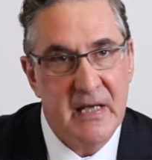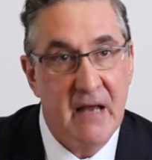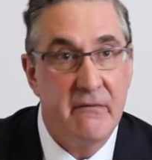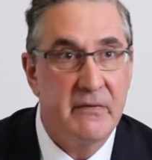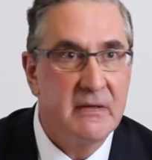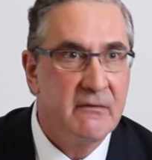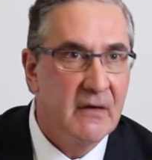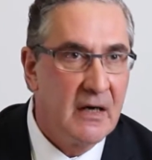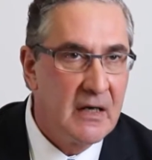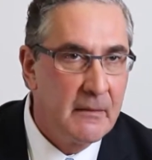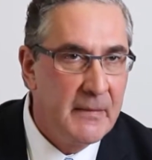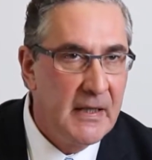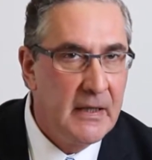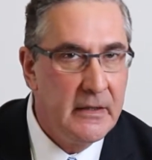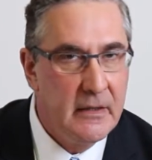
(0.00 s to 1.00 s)
every
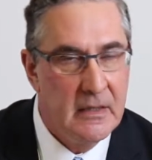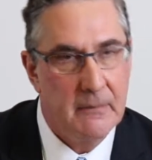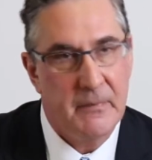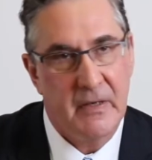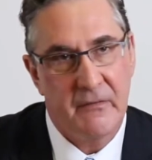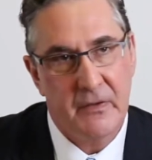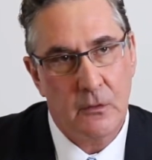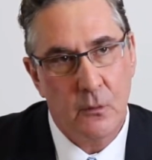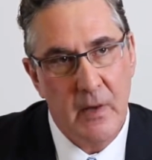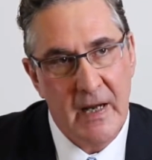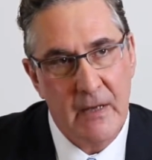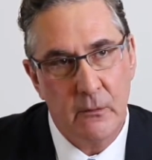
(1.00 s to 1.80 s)
vulnerability in a perfect way